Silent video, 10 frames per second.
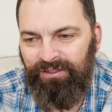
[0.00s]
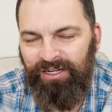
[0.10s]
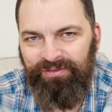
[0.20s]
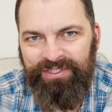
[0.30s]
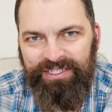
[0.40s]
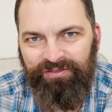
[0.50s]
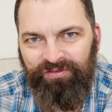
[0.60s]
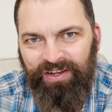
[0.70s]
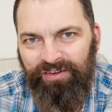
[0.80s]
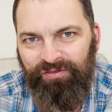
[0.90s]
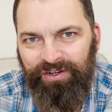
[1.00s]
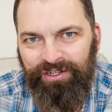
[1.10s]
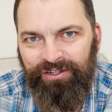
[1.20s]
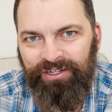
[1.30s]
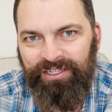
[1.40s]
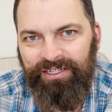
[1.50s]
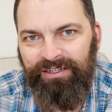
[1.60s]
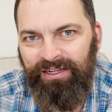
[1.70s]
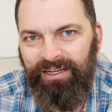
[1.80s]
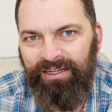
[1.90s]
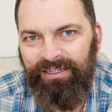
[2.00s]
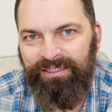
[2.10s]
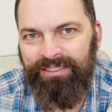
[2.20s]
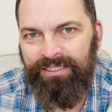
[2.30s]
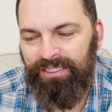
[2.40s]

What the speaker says: obviously fat fingered it and